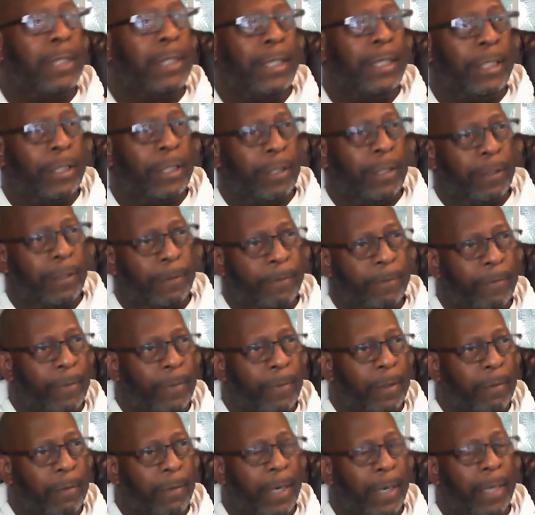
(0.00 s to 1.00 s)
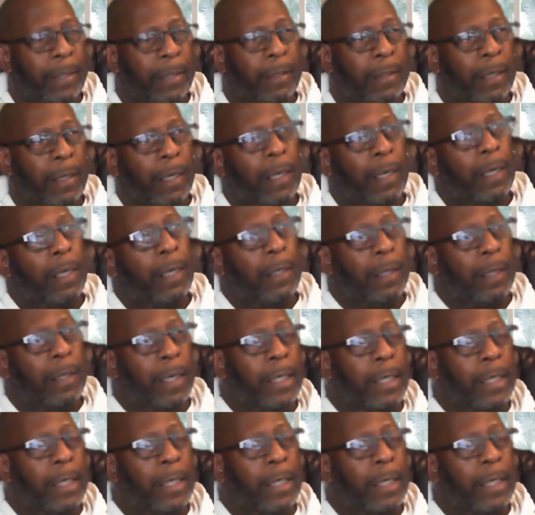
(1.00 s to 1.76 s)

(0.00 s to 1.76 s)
each, right? Now,